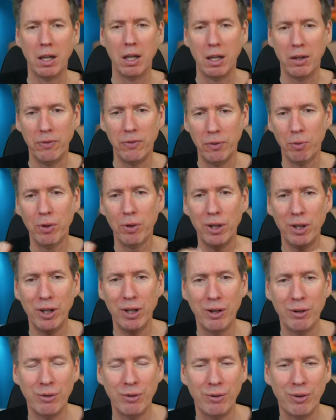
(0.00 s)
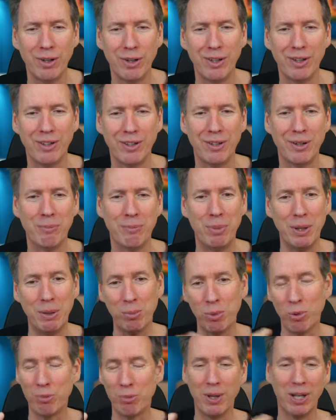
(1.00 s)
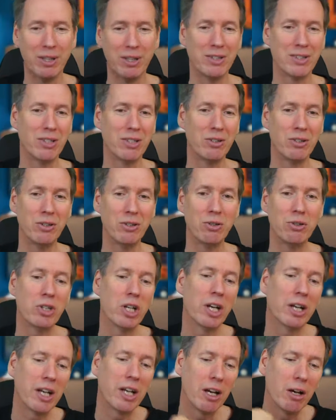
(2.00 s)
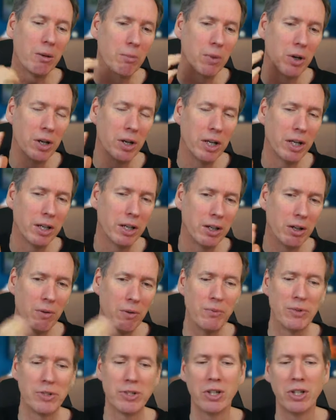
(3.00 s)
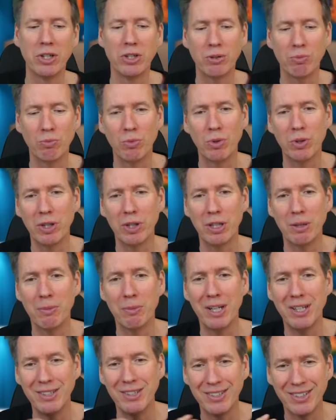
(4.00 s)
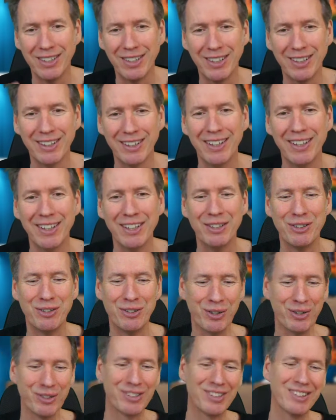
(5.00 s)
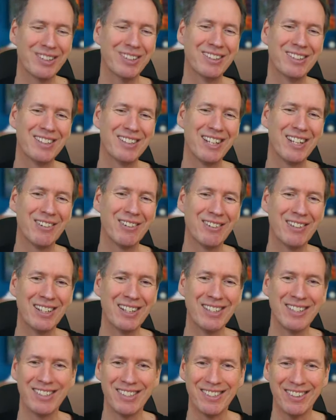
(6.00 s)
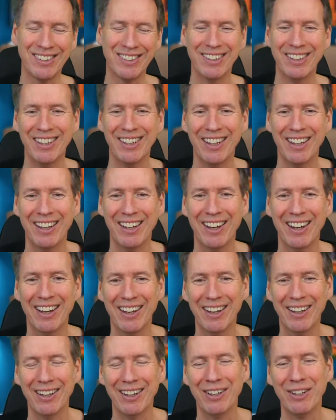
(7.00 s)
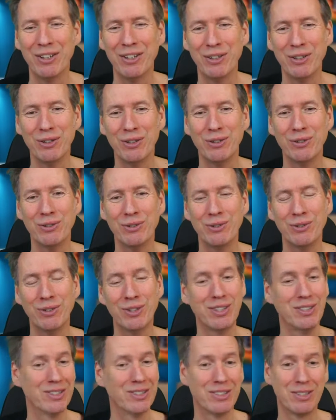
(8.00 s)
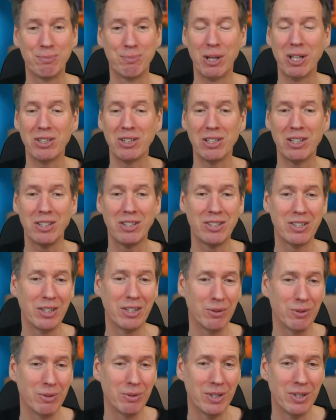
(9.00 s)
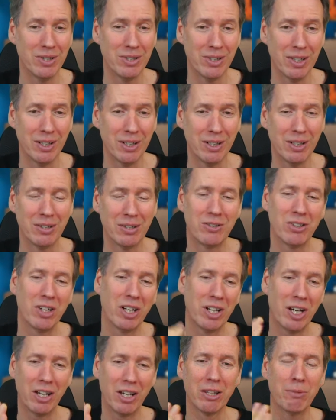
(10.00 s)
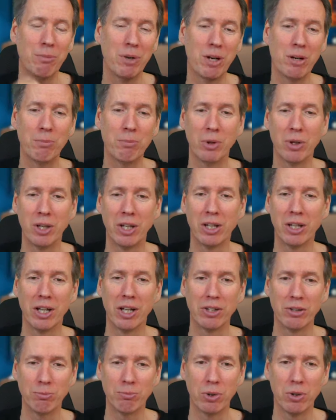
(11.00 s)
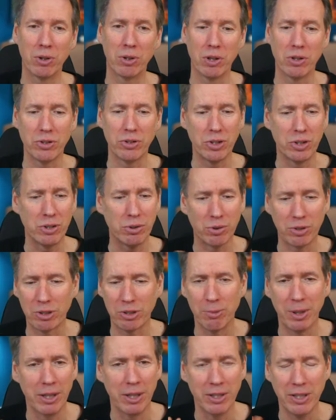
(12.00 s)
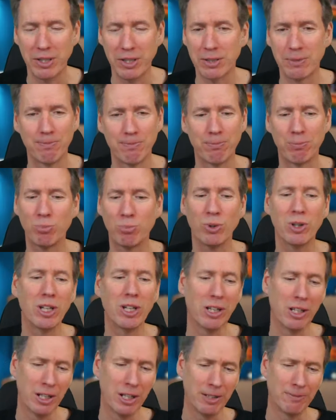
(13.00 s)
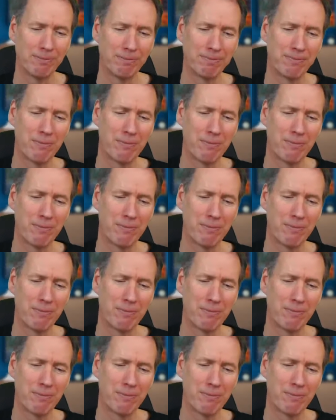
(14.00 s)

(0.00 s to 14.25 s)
If you want to know a bit more about this, then do check out my conversation with the amazing Dr. Sarah Lisdon, who is a specialist in all this. Check out the Mind-Body Connection podcast. She talks about this brilliantly.